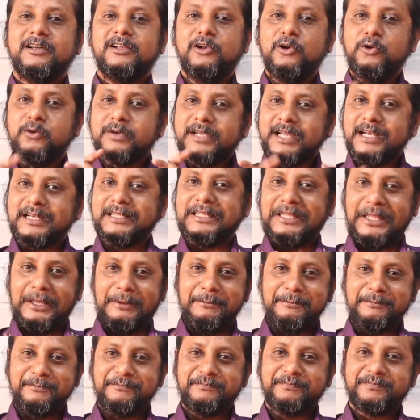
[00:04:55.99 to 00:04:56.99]
look at
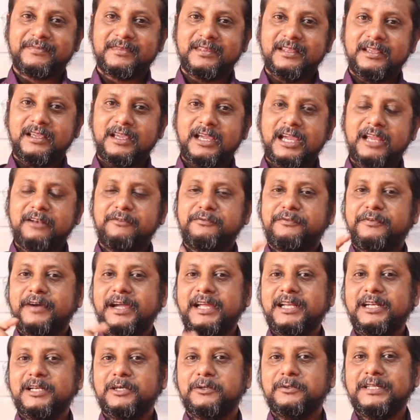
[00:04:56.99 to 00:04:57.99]
them and
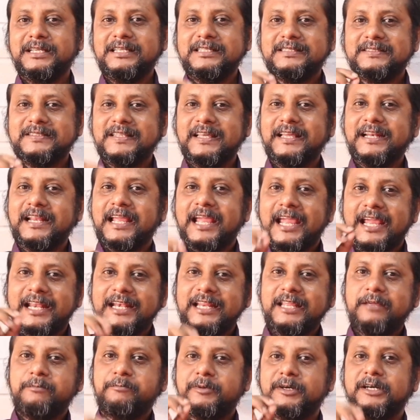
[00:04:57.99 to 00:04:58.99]
find out, is there
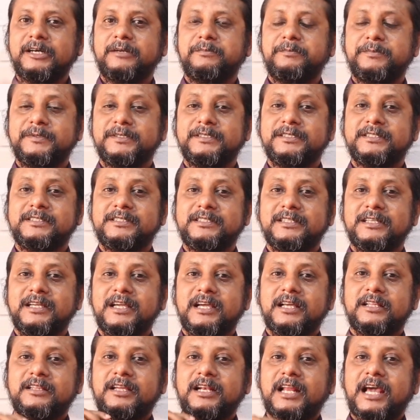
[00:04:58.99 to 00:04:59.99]
any purpose
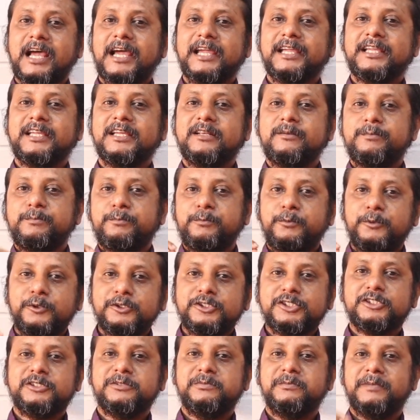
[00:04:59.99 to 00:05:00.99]
that I can
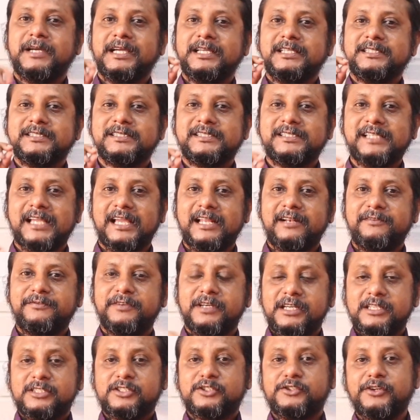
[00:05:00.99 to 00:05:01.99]
push myself,
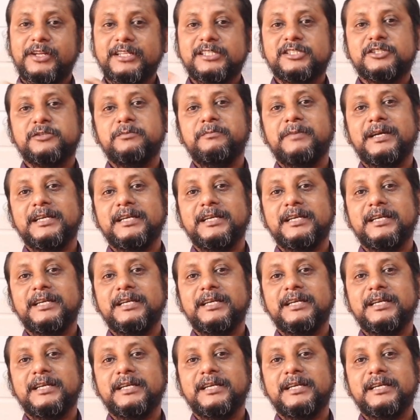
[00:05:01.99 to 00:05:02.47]
stretch